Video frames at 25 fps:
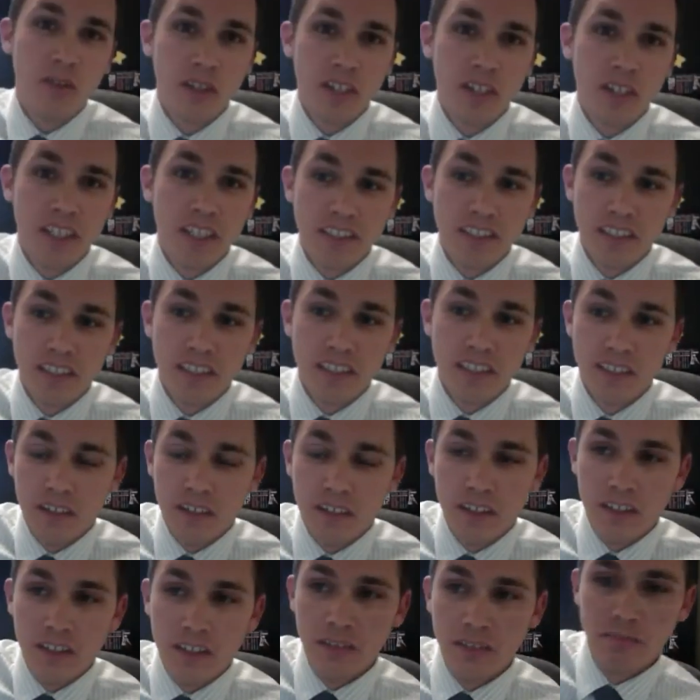oriented.
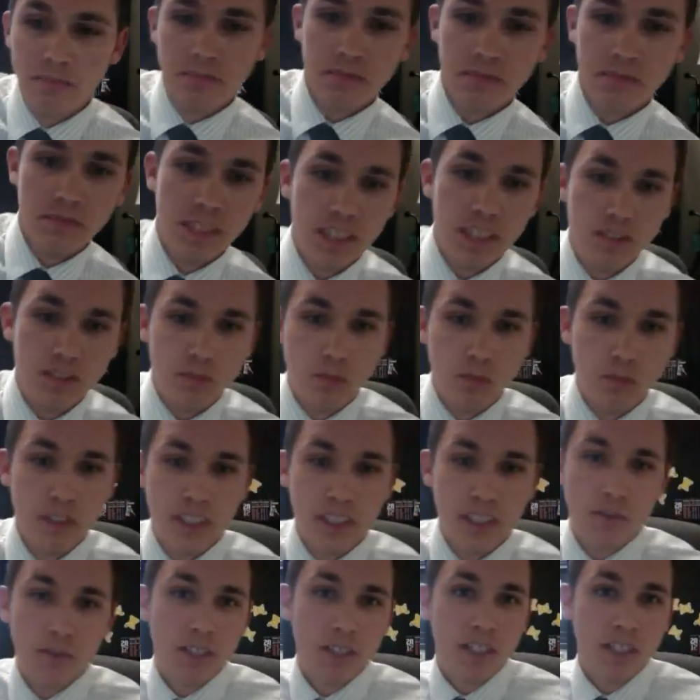Um, yeah. That's
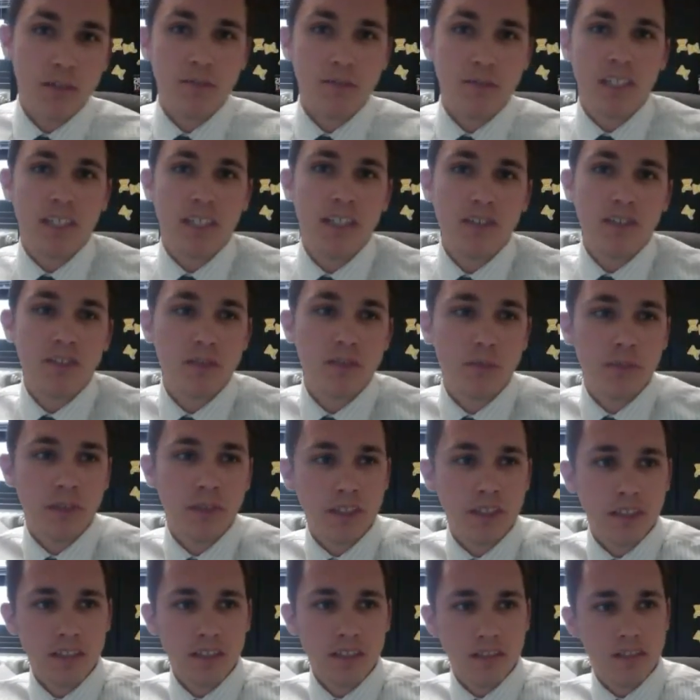really what it comes down to,
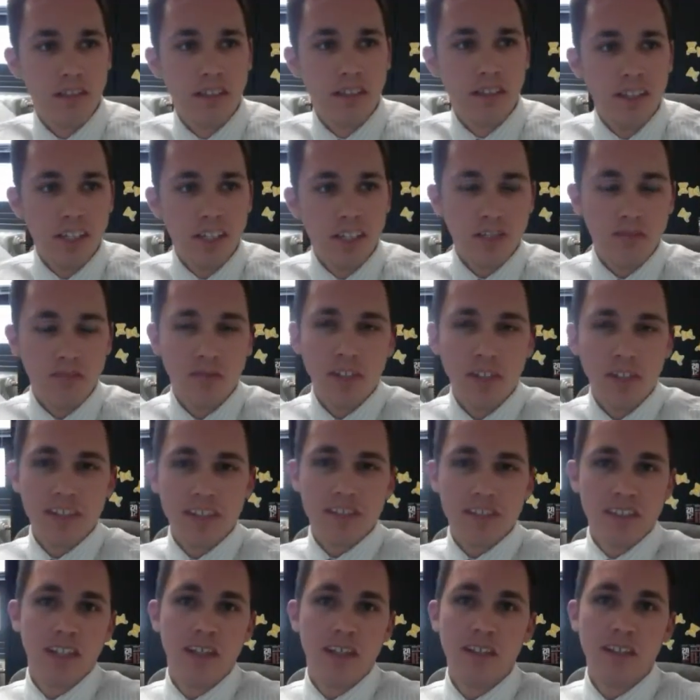because as Fran
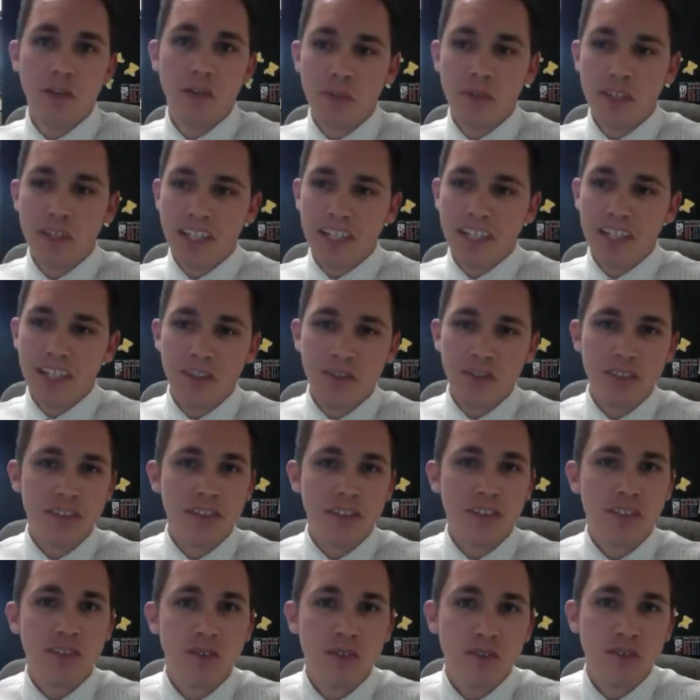said, you know, we get other
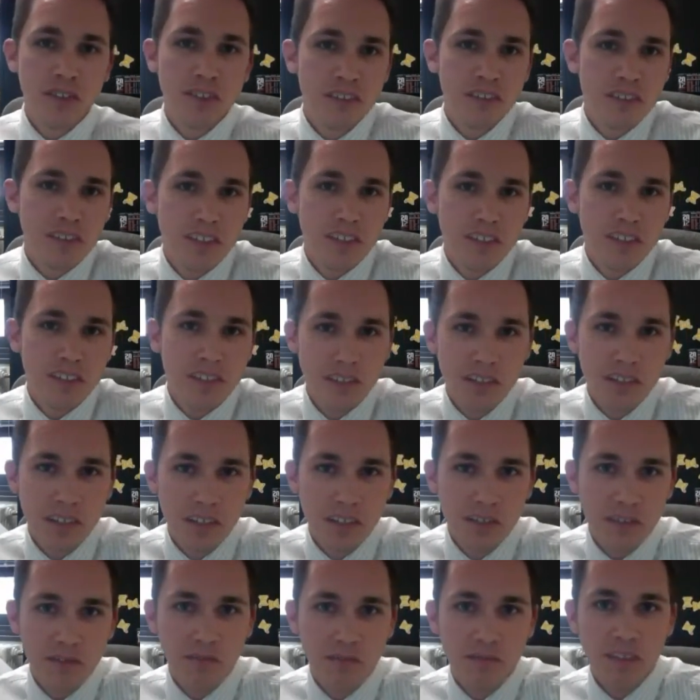institutions listed
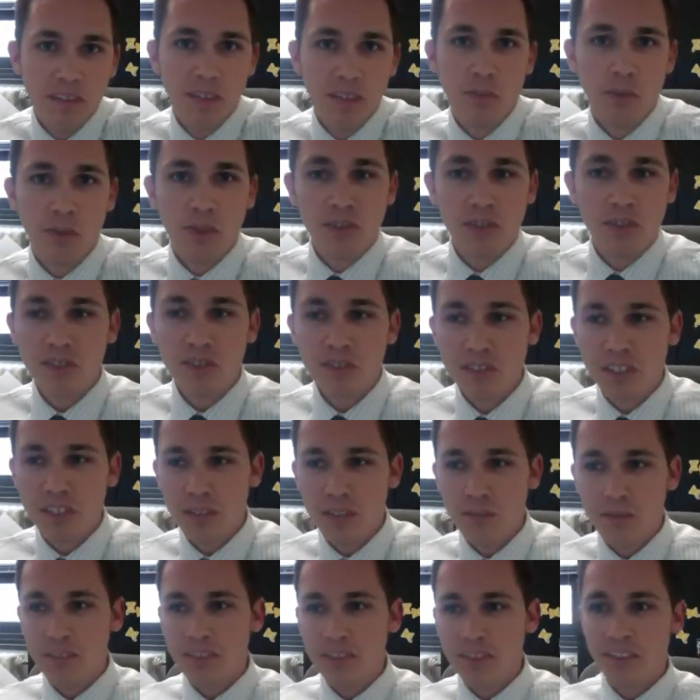in, in personal
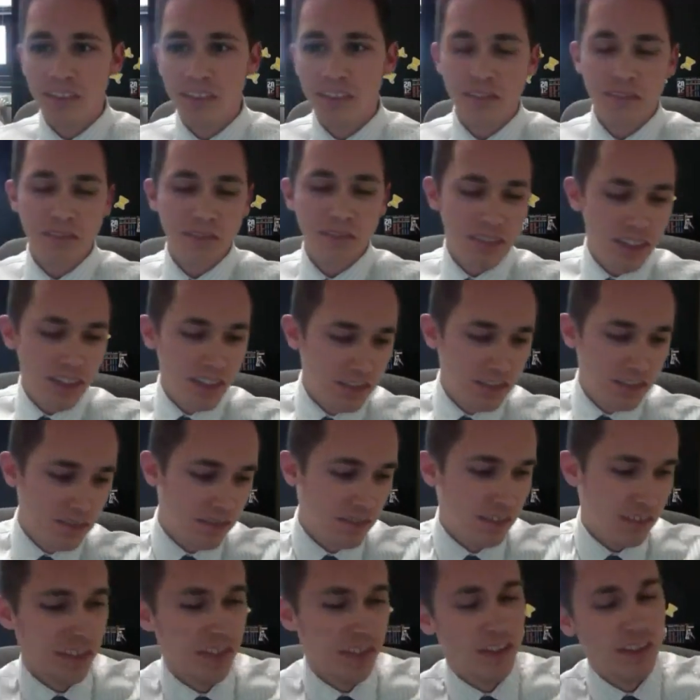statements and, and
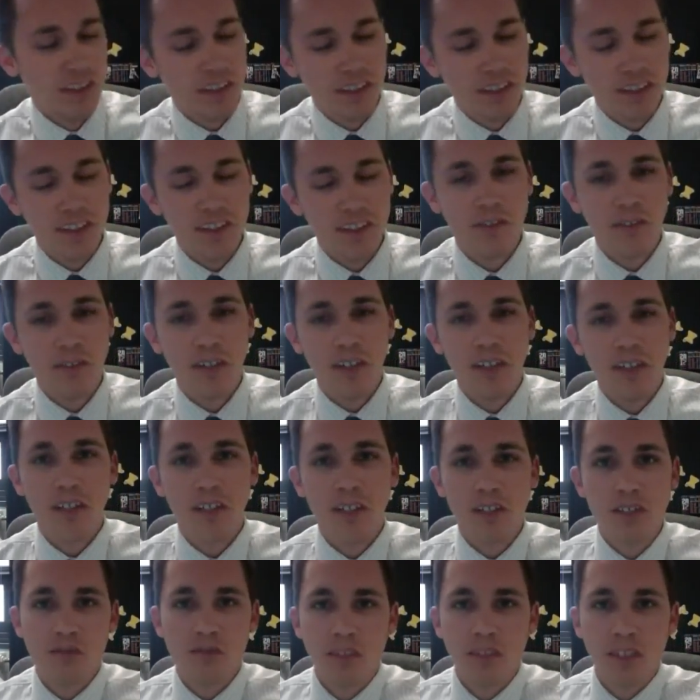uh, on
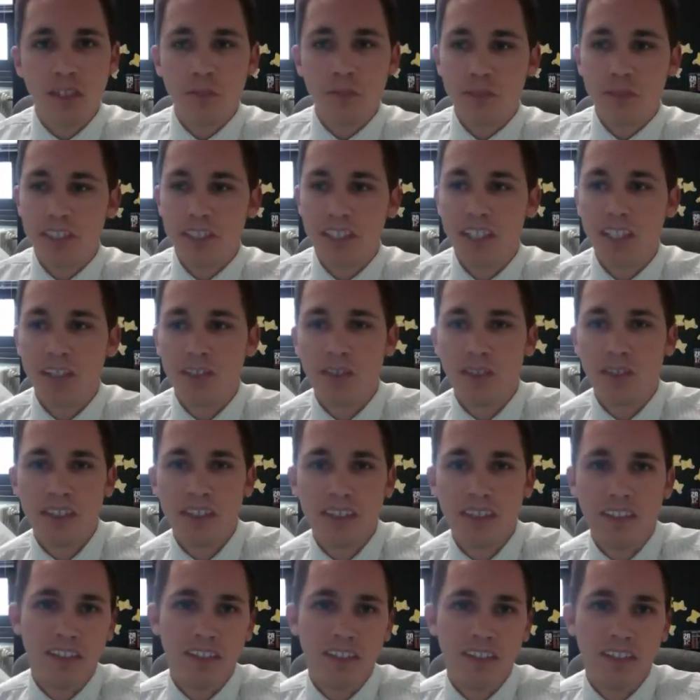letters of
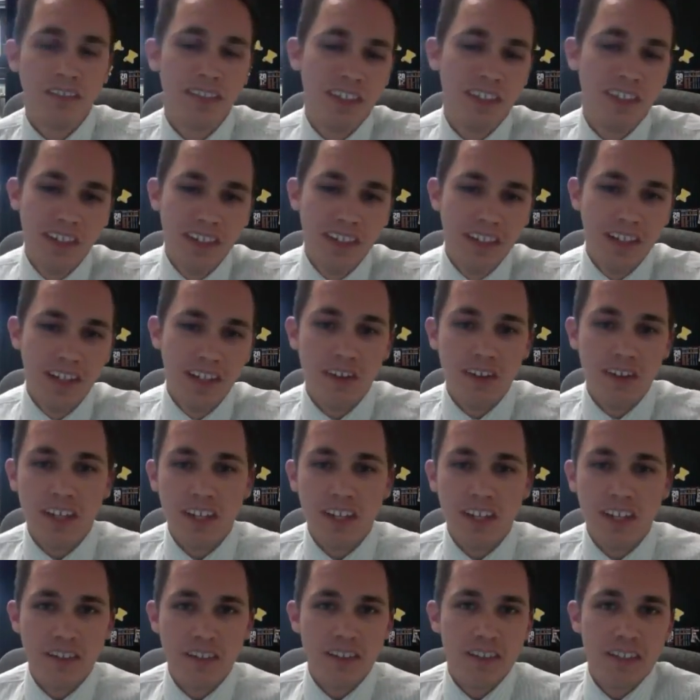recommendation and, and all
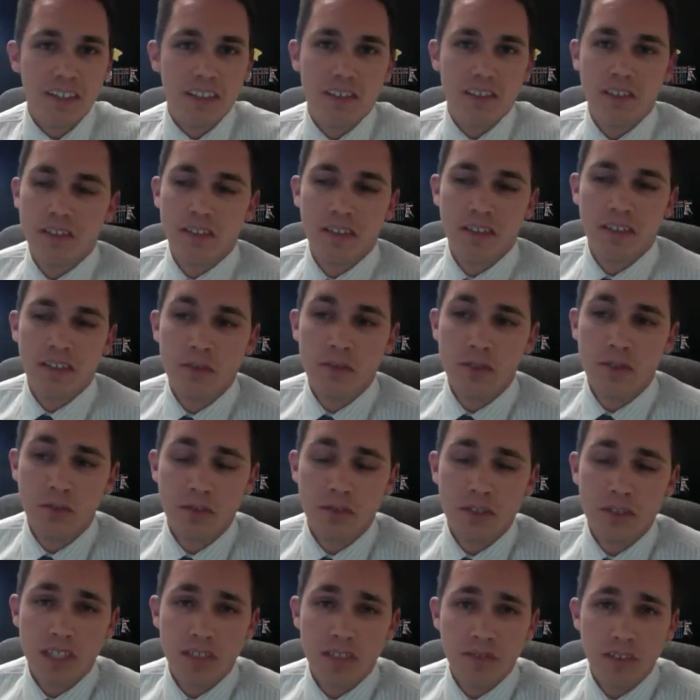kinds of things. And some
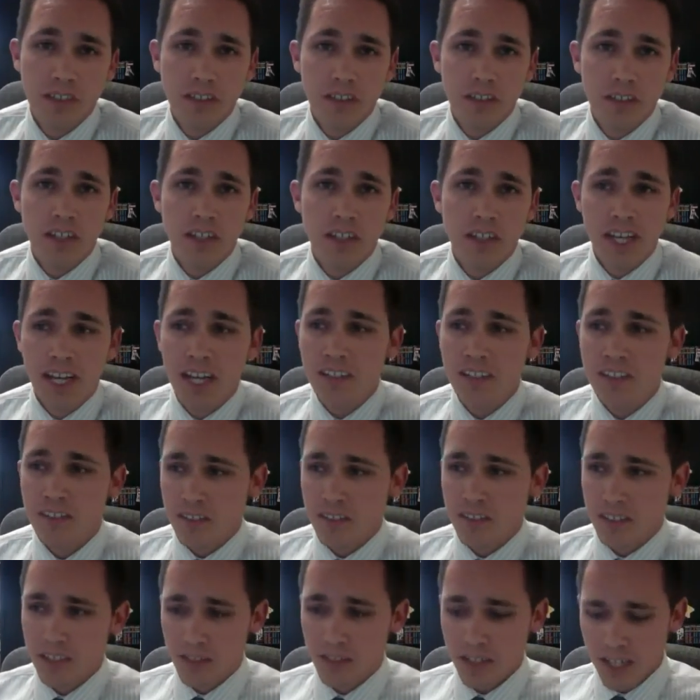schools even, they'll ask,
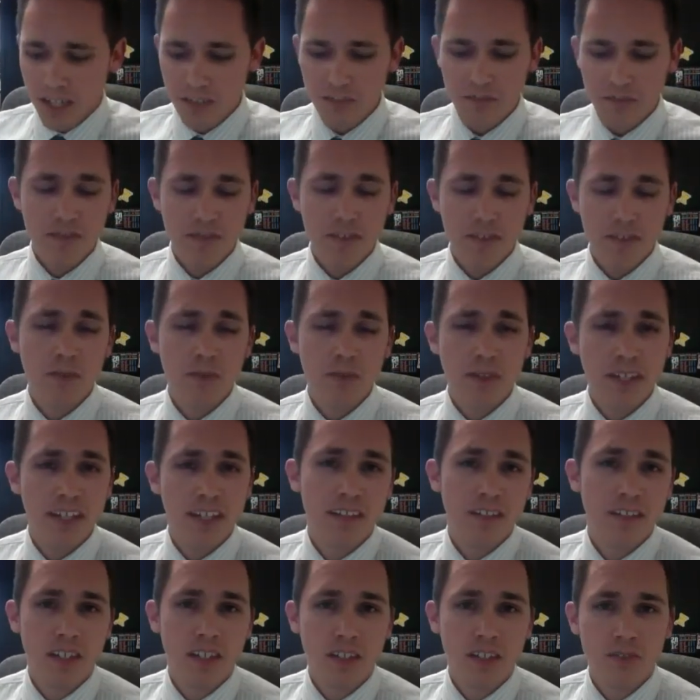they'll have you
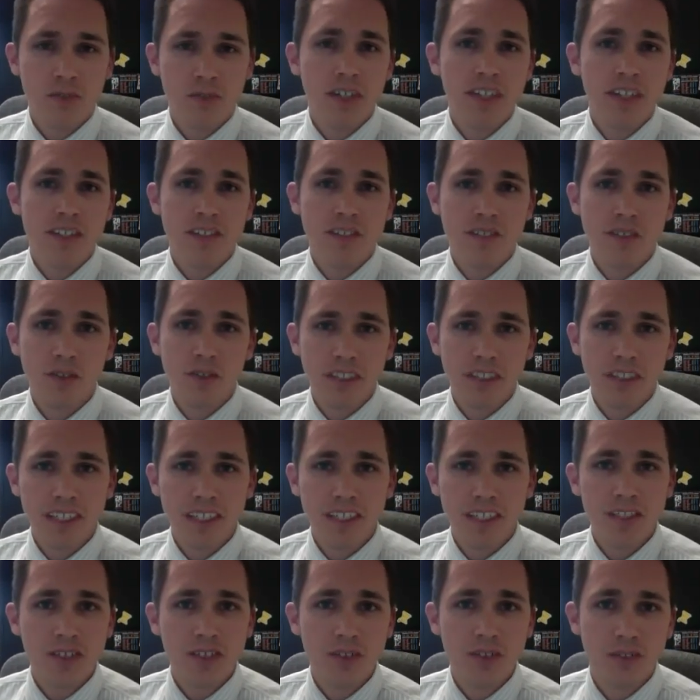address certain
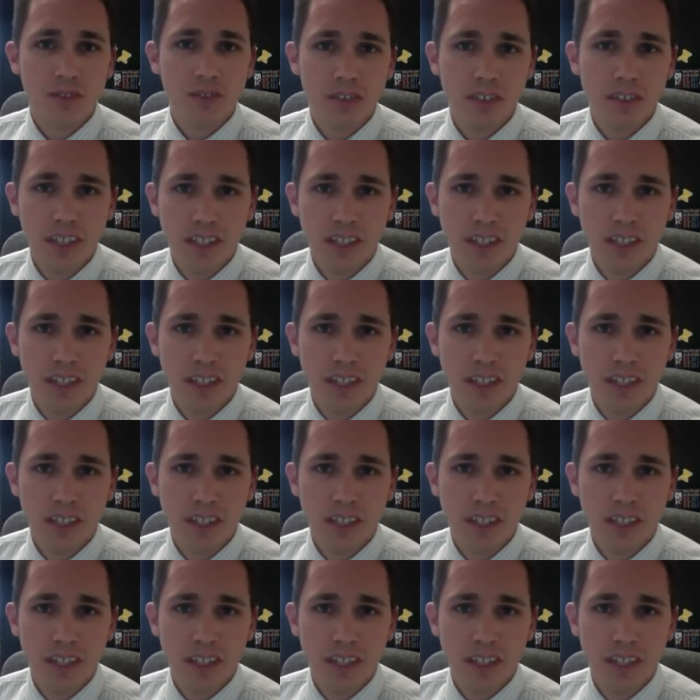issues